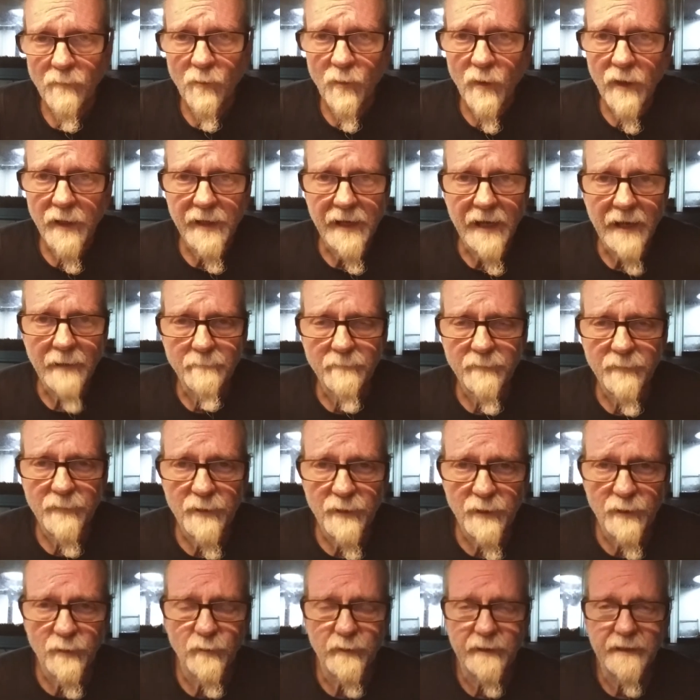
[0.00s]
What I'm
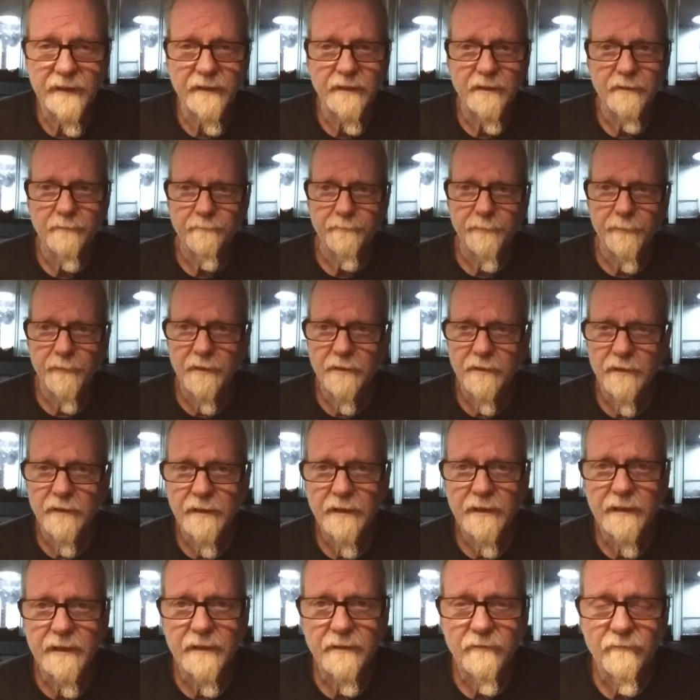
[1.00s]
doing to
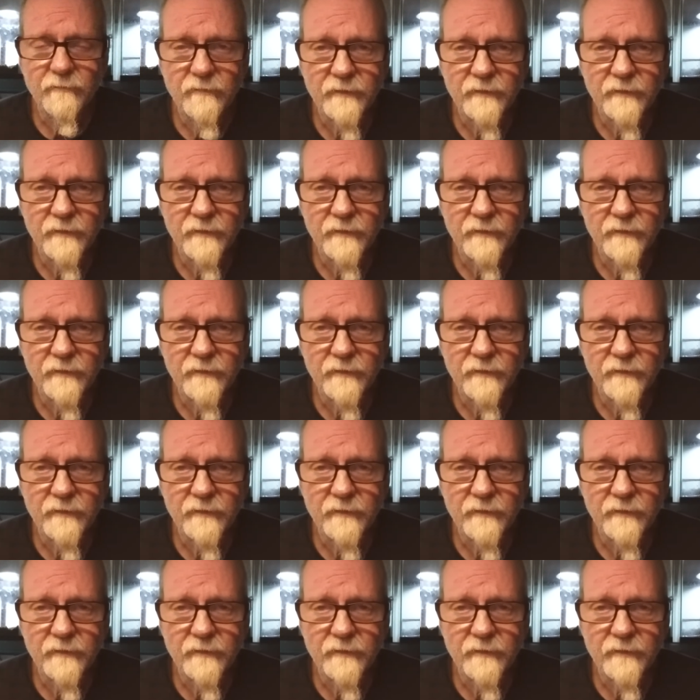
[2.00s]
get